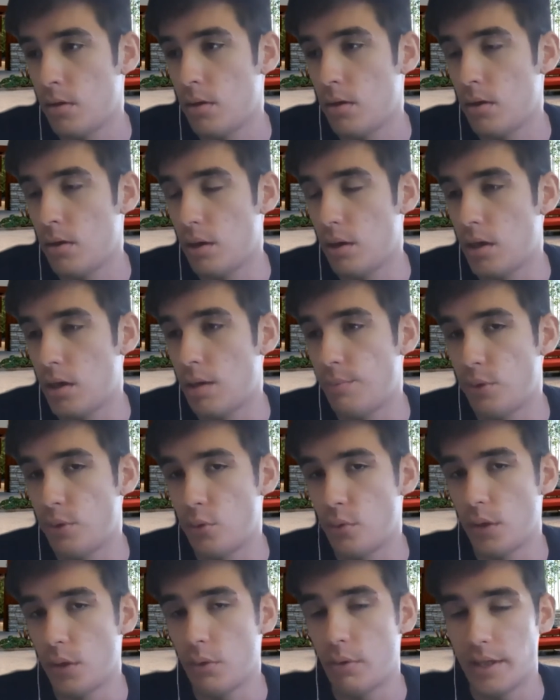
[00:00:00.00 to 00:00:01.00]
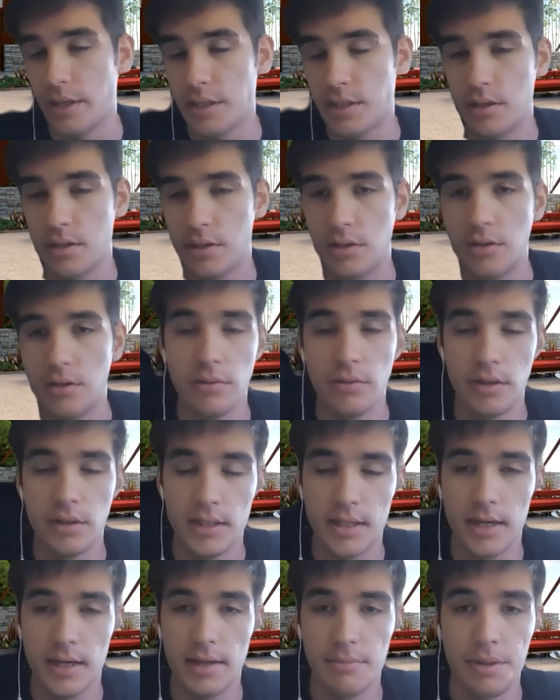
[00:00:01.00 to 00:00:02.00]
a couple of requests to do a
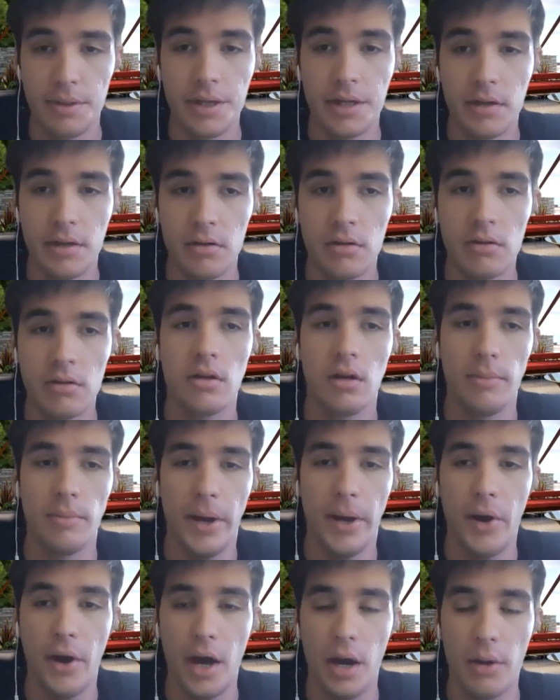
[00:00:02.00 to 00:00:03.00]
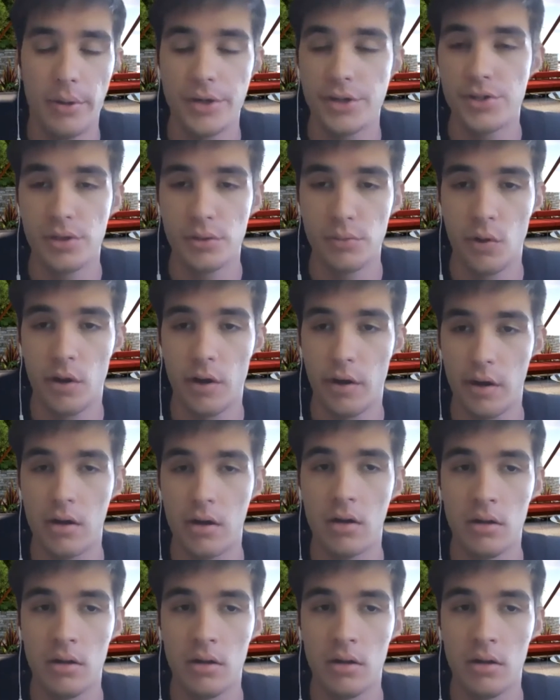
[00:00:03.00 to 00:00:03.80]
design meeting about how it should work.